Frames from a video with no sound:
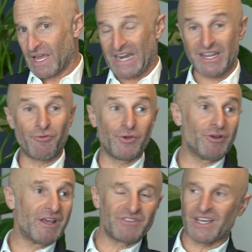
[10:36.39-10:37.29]
And if we
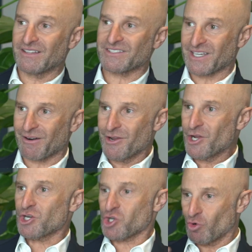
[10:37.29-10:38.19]
don't have the answer,
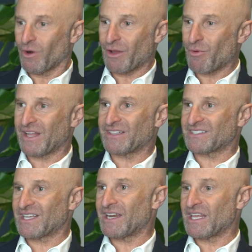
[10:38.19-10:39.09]
surely we
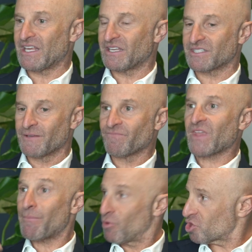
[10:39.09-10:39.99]
understand his
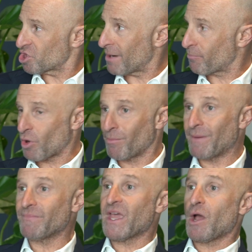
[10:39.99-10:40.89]
emotional
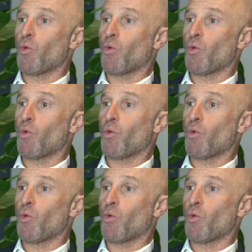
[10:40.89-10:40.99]
problem.